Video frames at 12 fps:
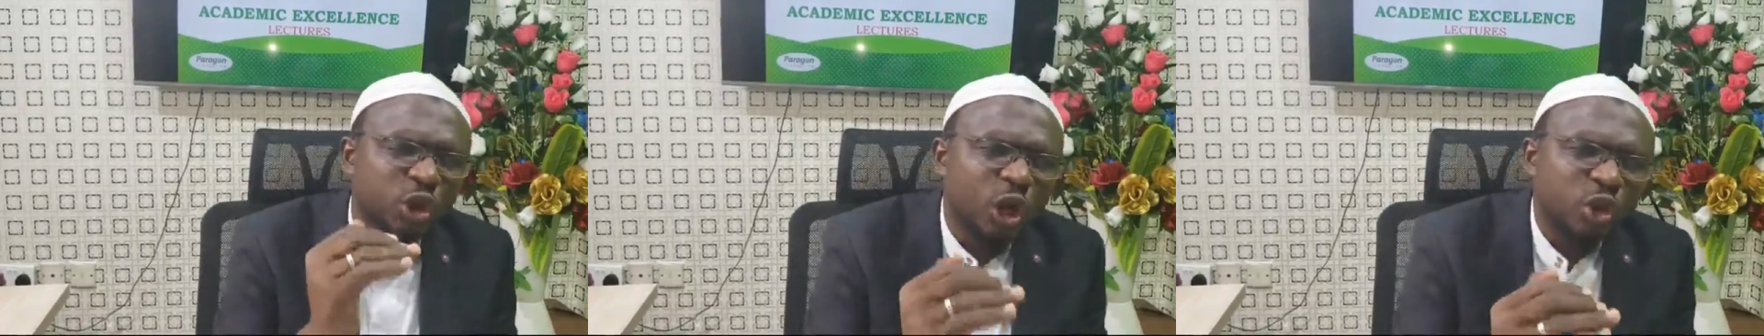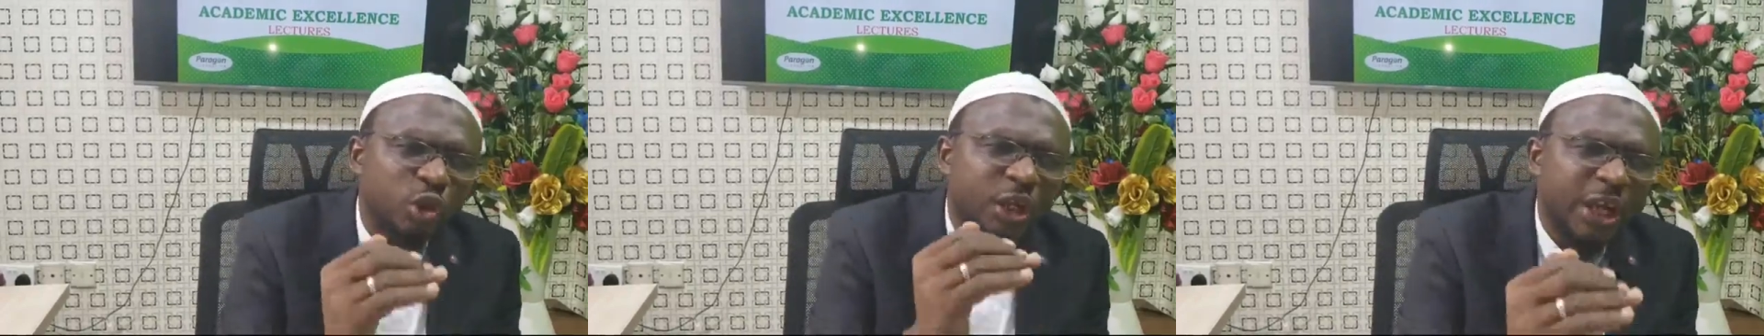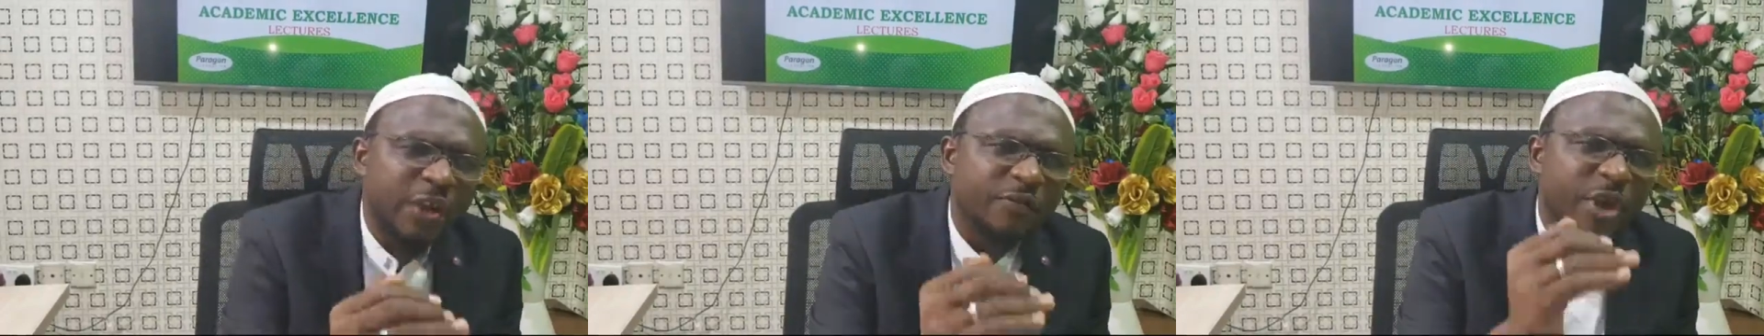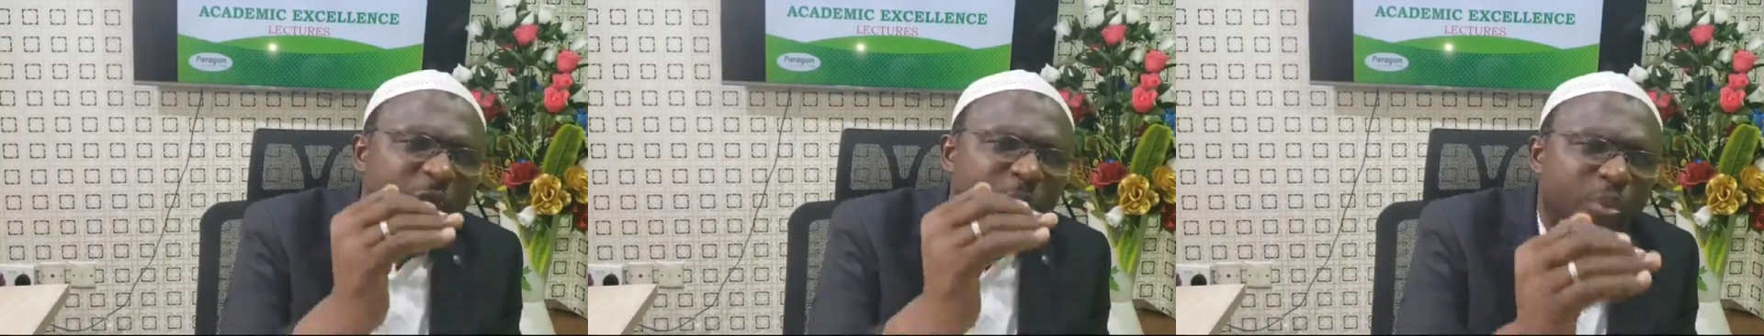should give
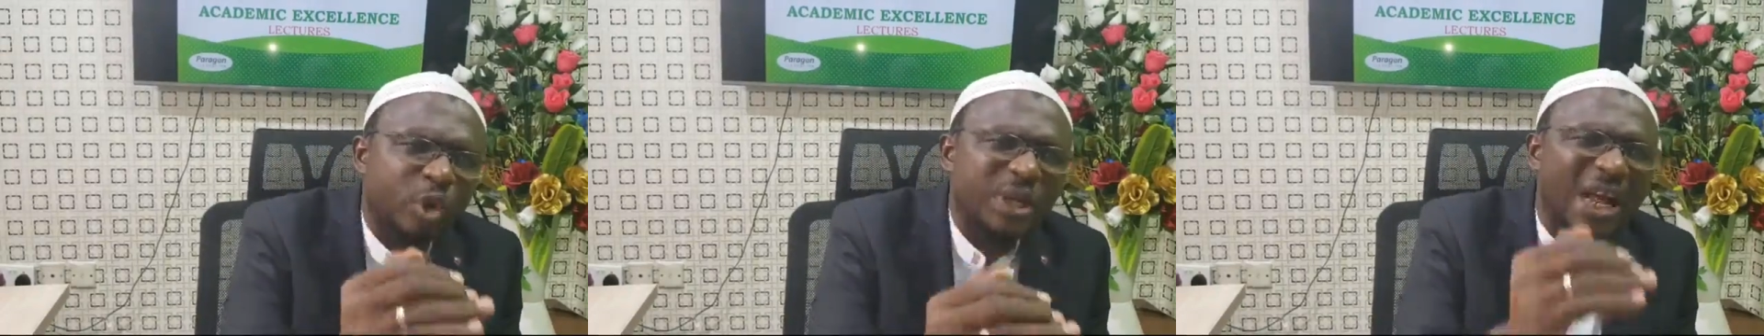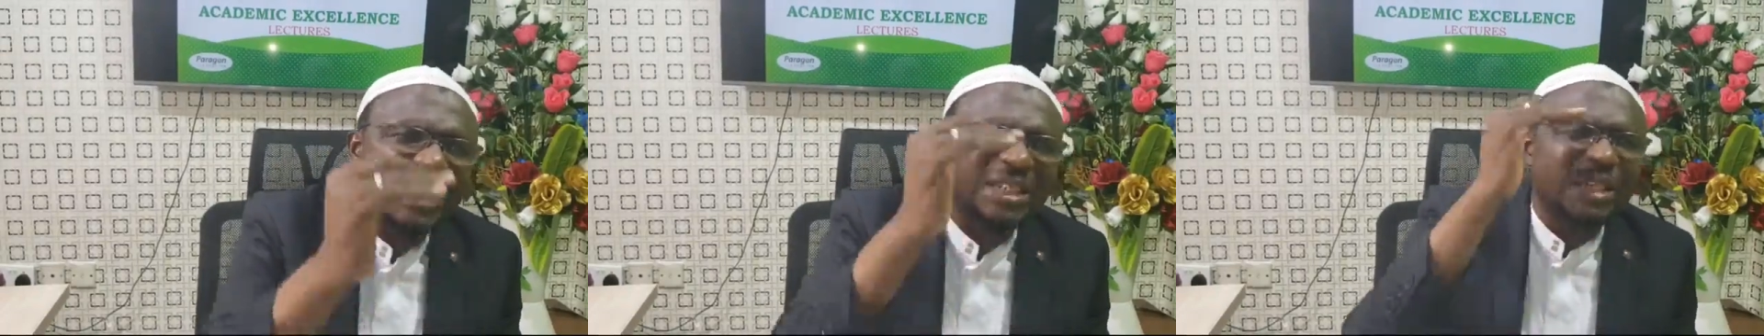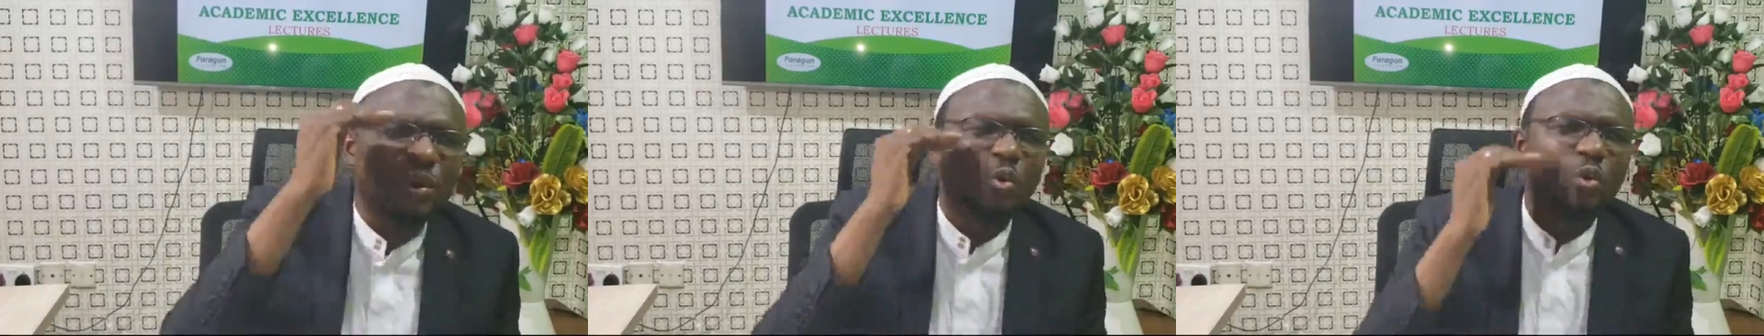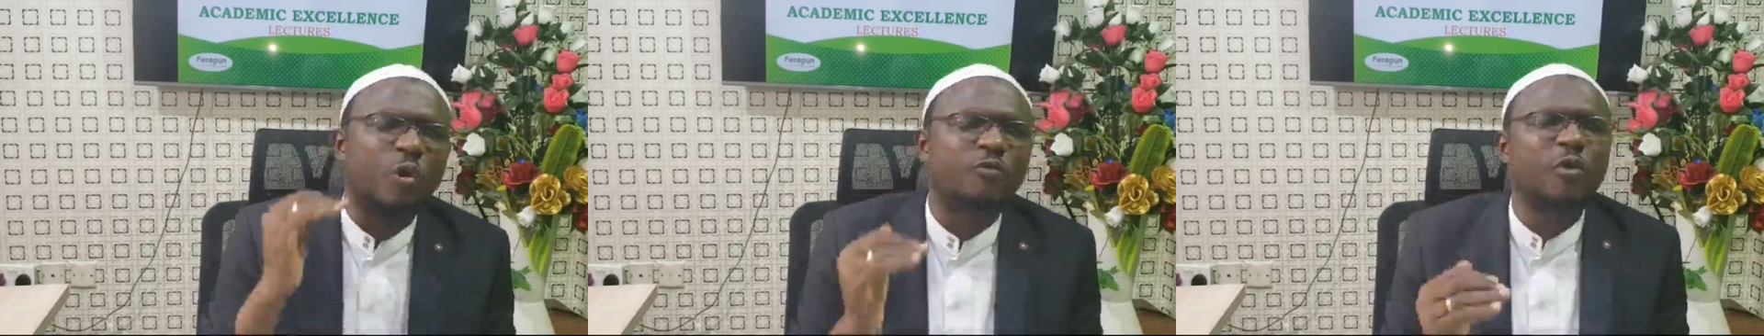you a product
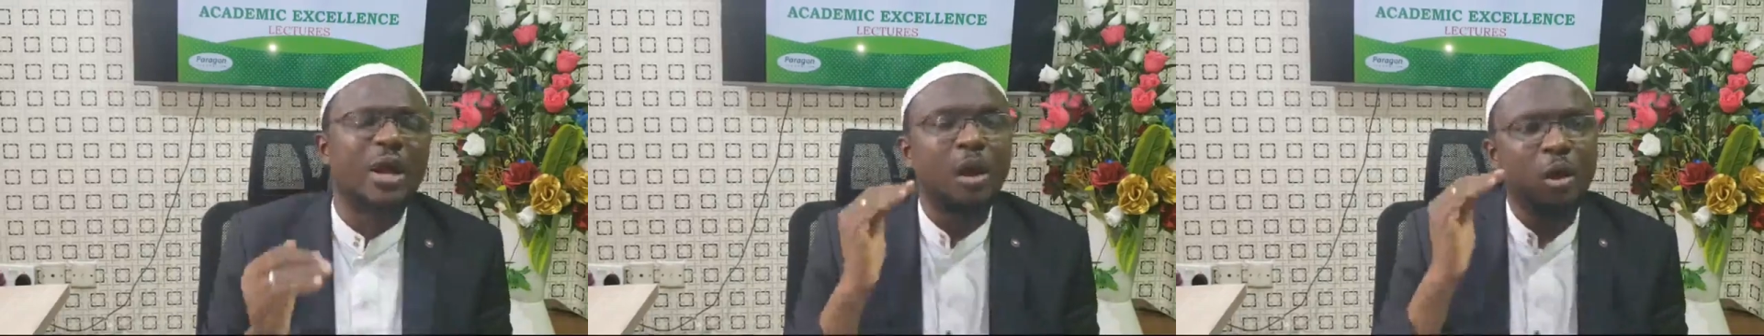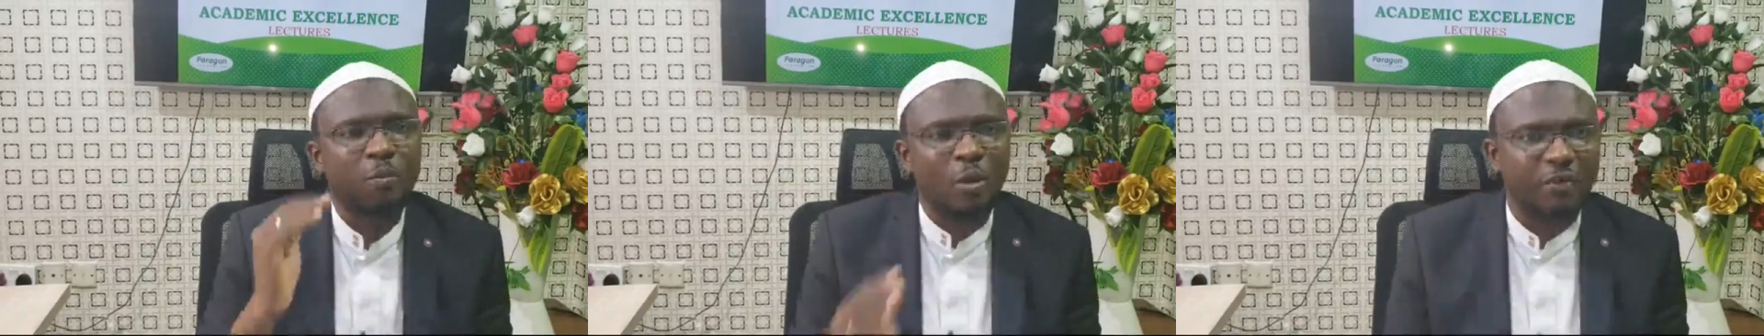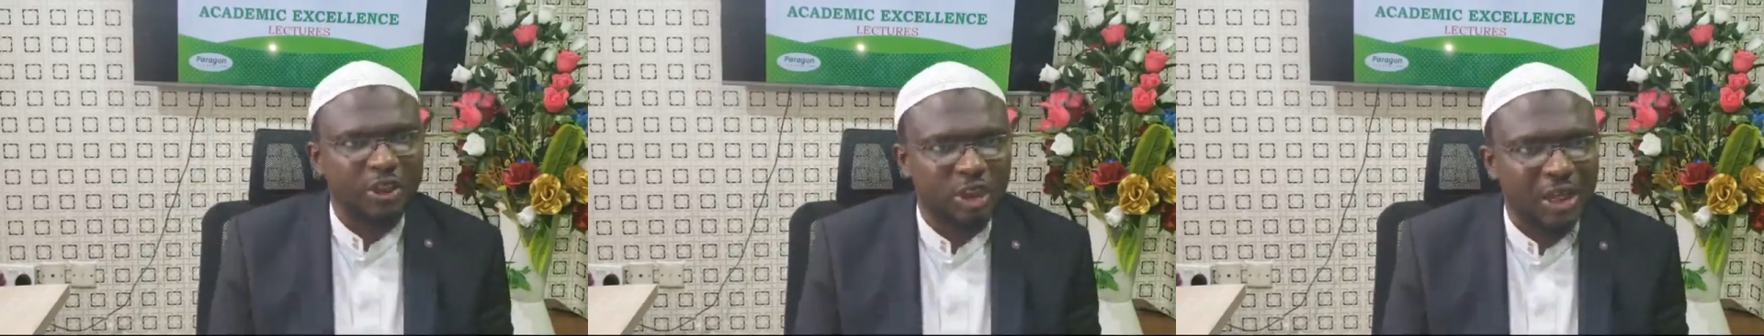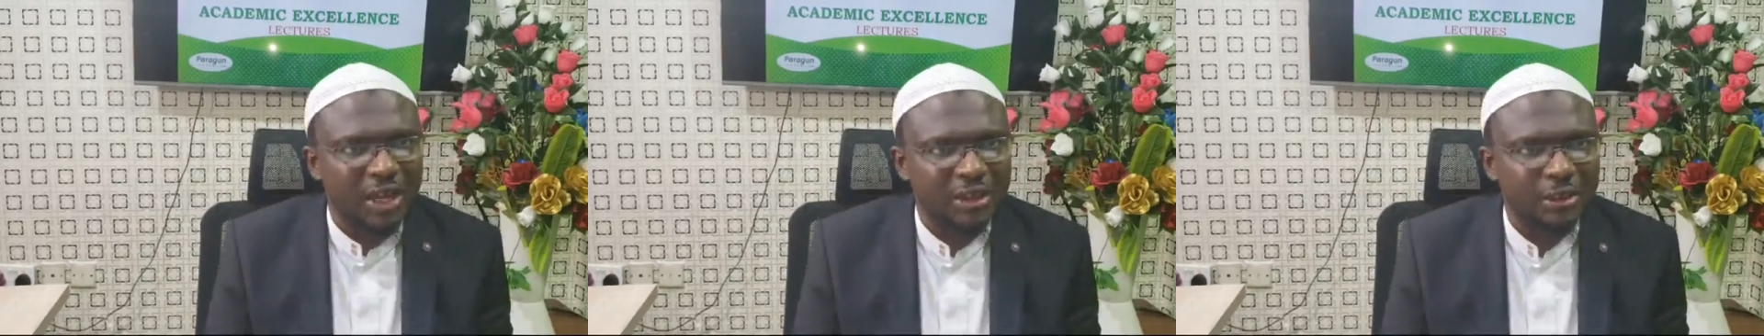of what?
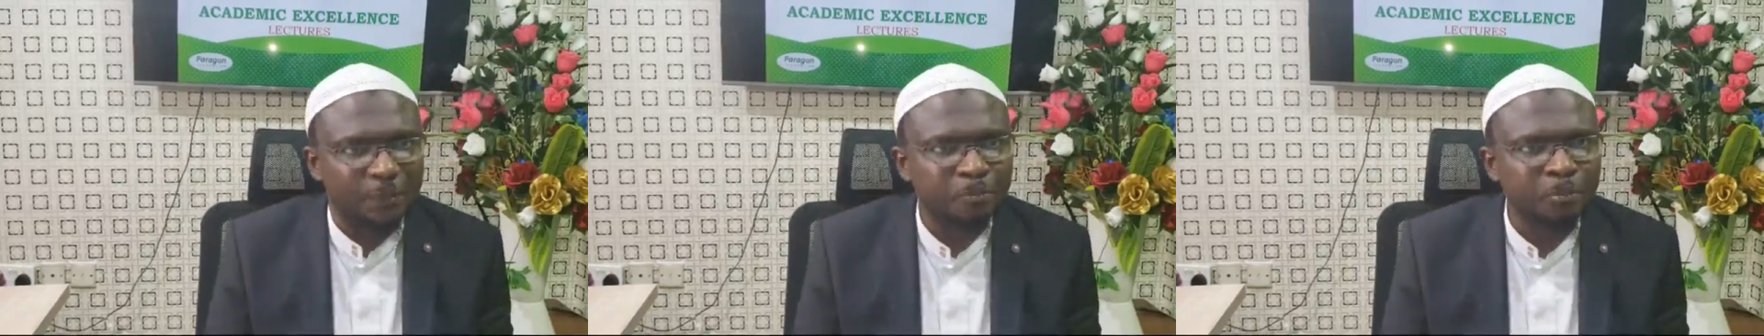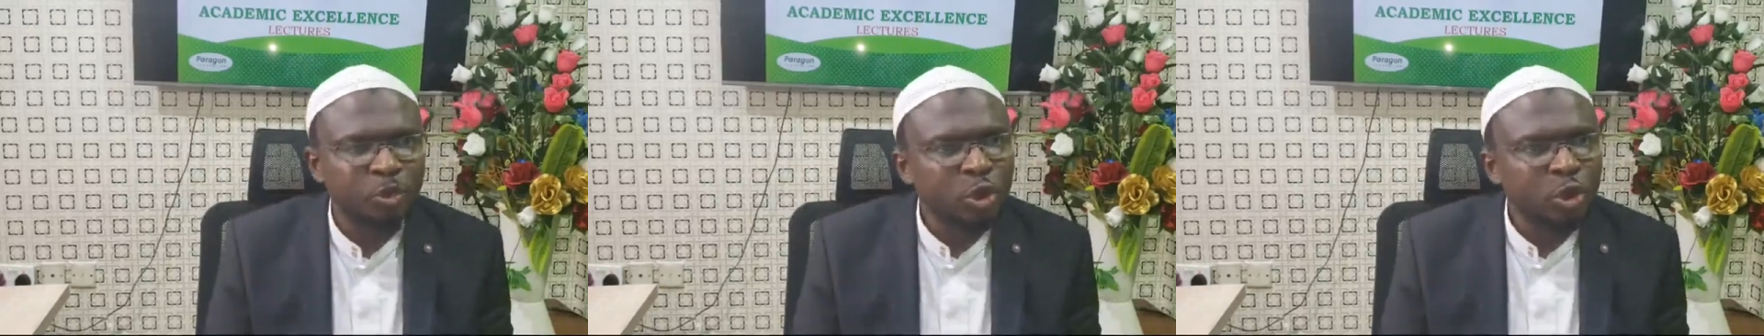Professionalism.